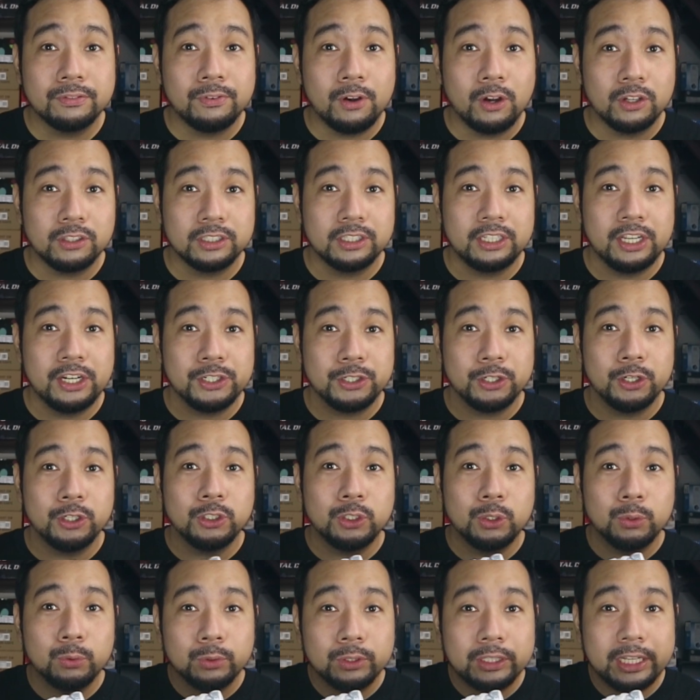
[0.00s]
of oxidation,
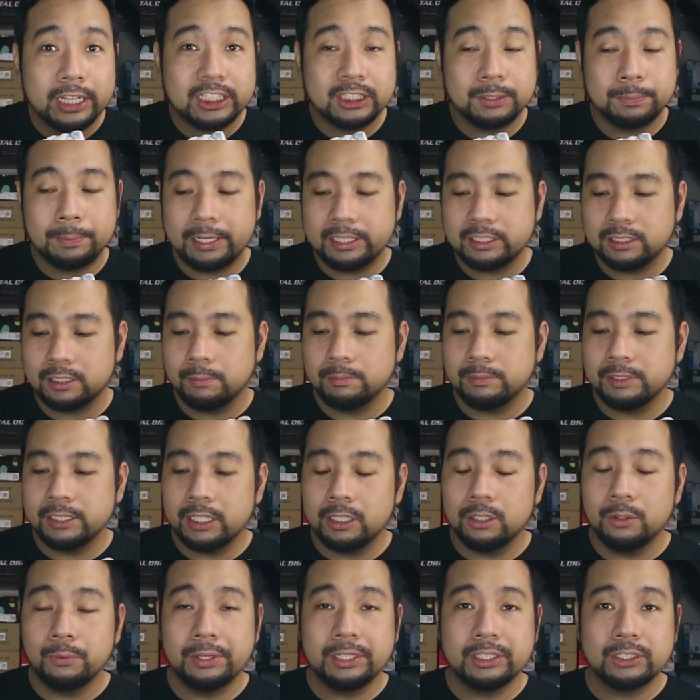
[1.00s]
you would expect some
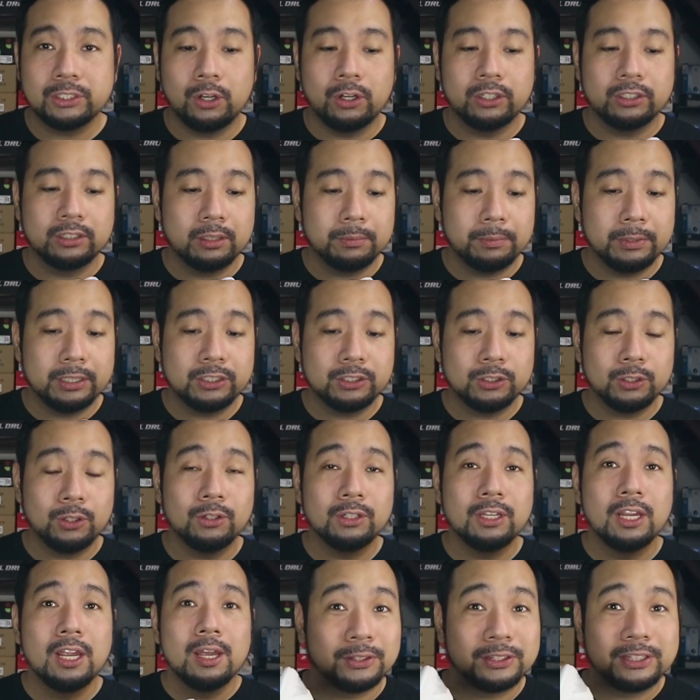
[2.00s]
yellowings on the
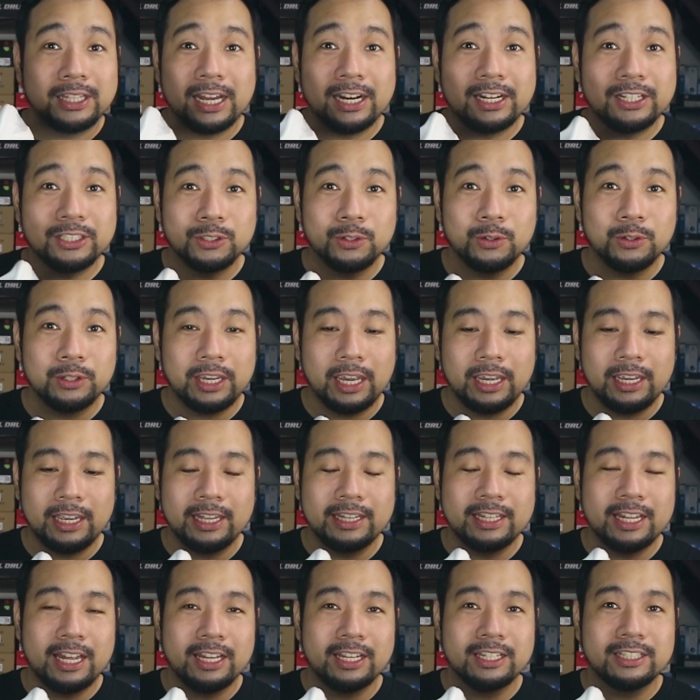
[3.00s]
midsole, but that is okay,
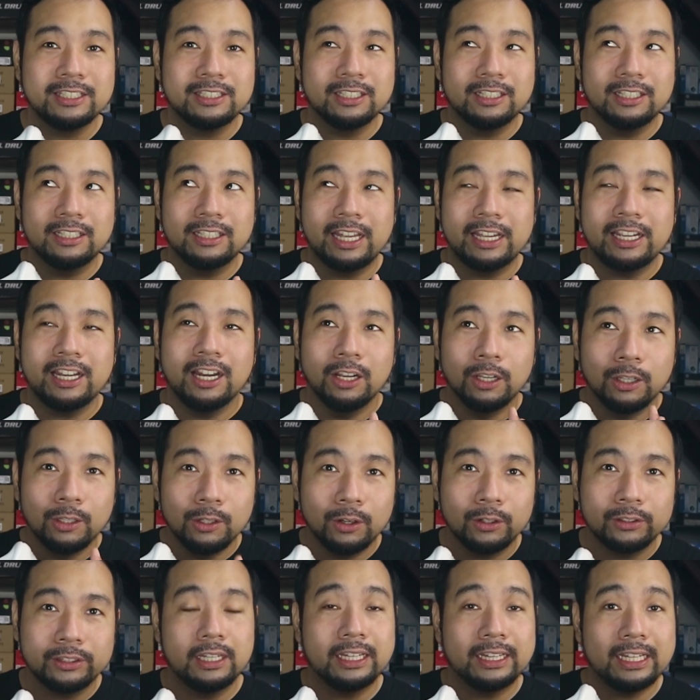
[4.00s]
and that is like a
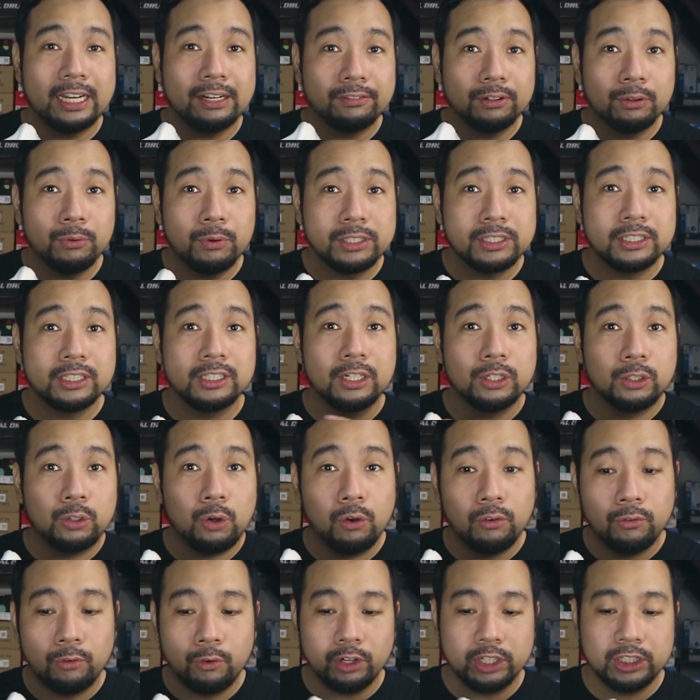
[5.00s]
look that everyone's gonna
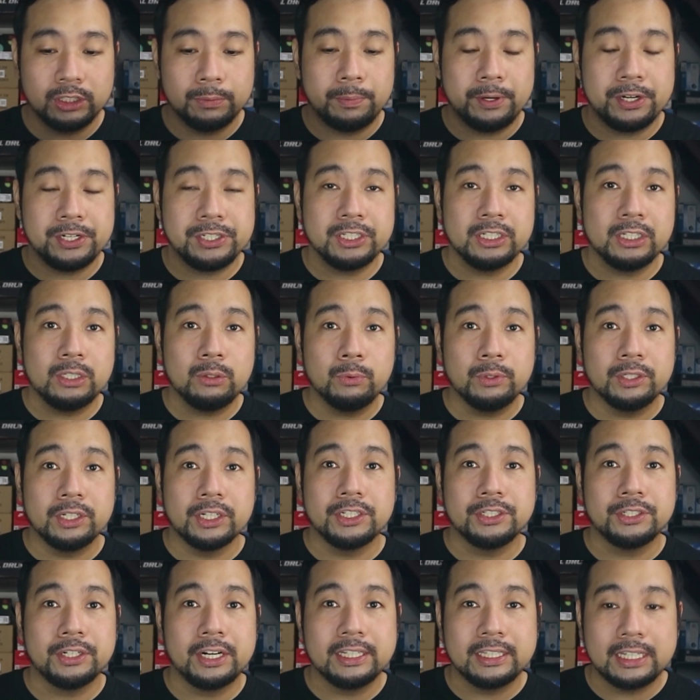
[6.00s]
go for, especially with the
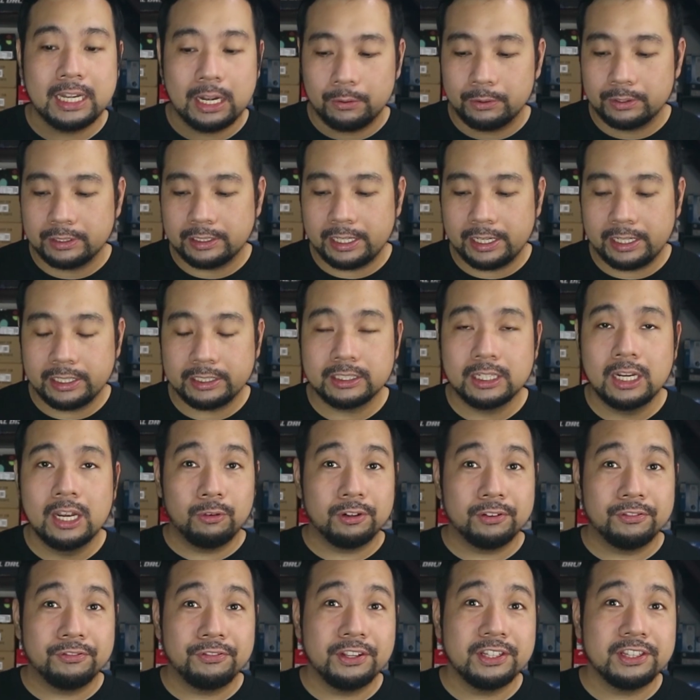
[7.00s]
trend nowadays
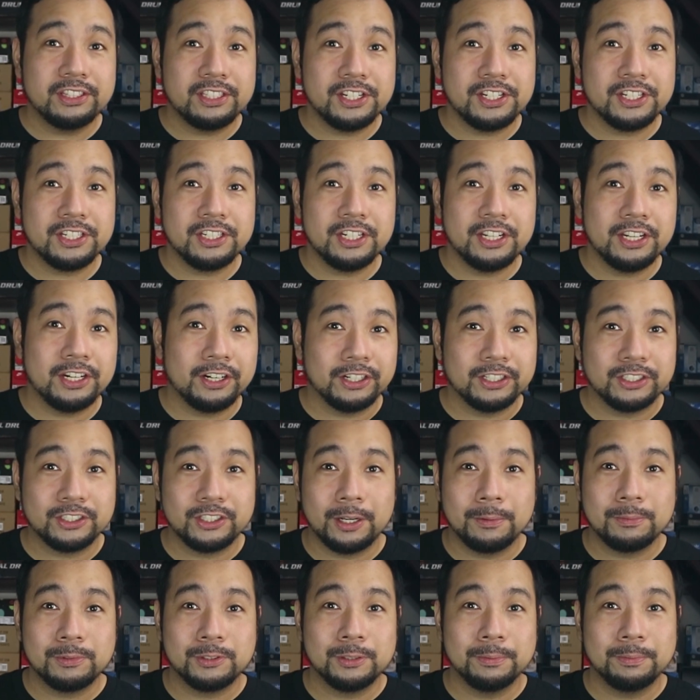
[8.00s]
where vintage sneakers
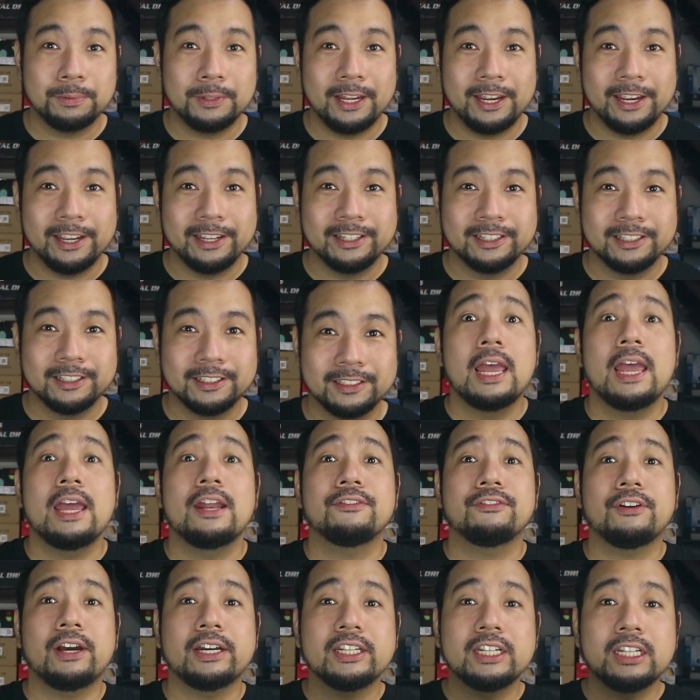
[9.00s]
comes to play. And
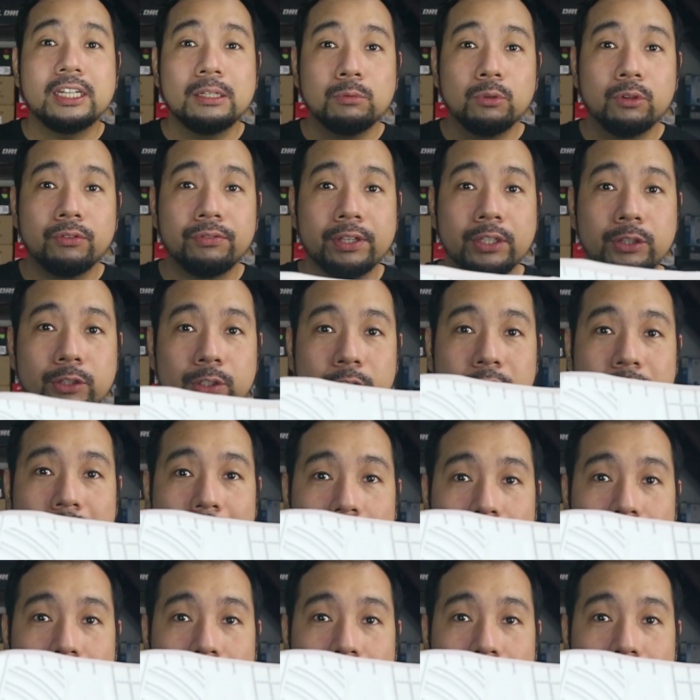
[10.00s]
finally, moving to your